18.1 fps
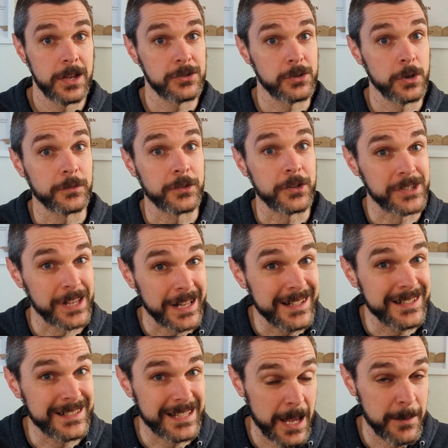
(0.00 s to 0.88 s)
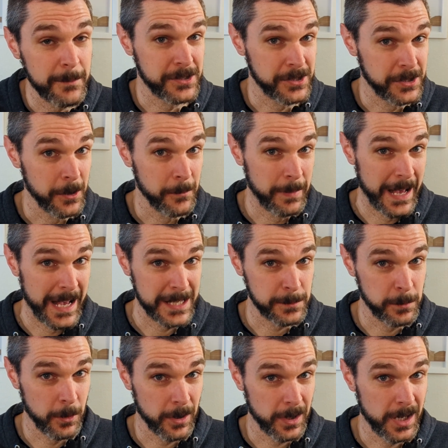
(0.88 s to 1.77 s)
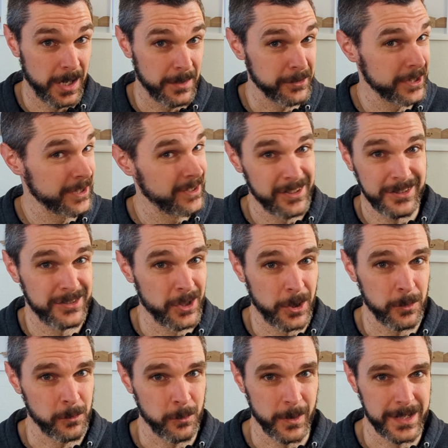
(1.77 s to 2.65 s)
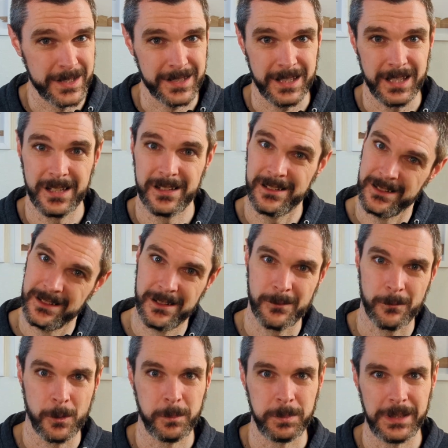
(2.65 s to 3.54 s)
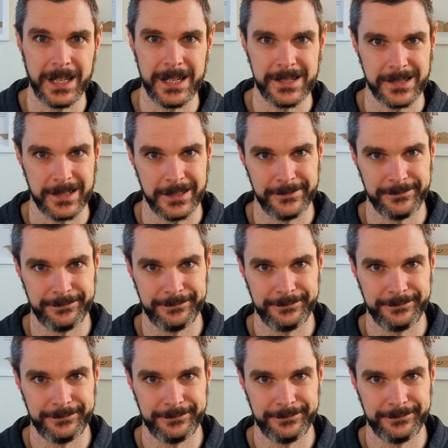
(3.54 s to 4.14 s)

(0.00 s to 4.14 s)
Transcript: So if there's any damage to your passport cover, don't risk it. Replace it.